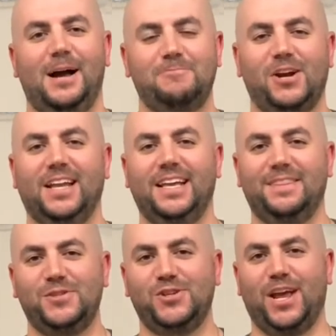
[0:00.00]
trying to get
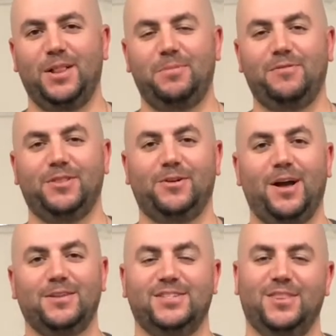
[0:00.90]
this channel up off the
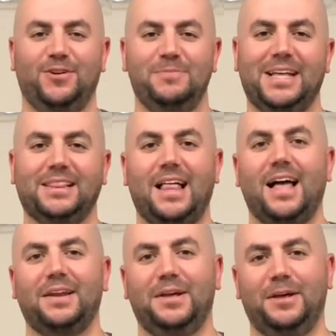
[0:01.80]
ground, so there will be a
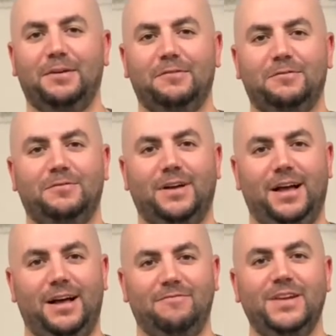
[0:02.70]
lot of
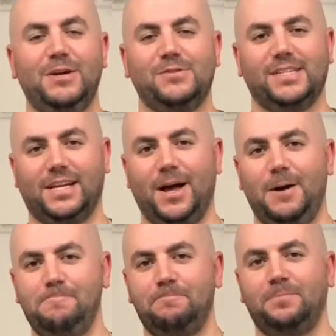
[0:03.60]
uh, videos to
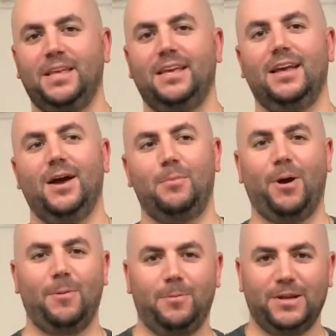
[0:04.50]
come.
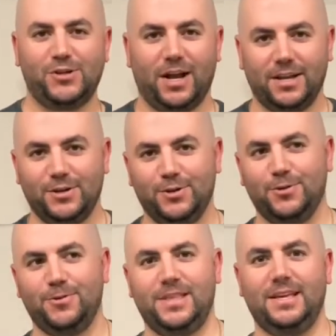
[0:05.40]
Probably try and
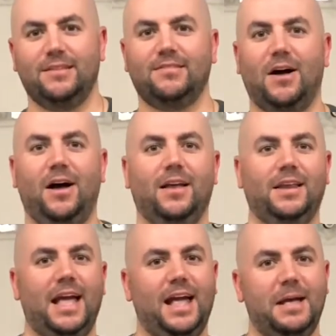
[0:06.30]
do these on
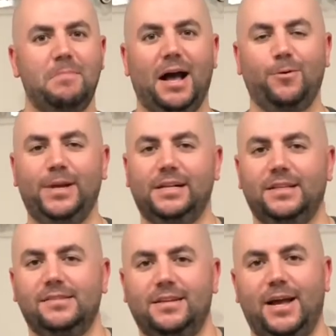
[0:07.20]
a bi-weekly
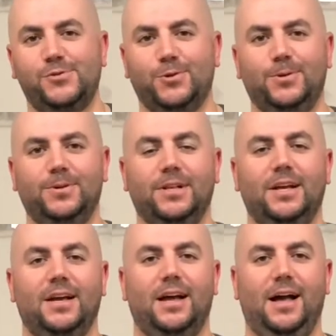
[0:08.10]
schedule.
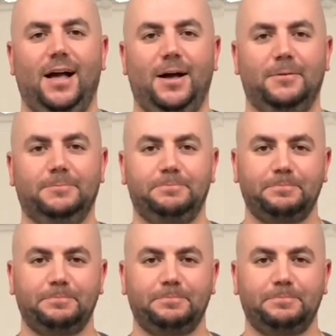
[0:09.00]
Um,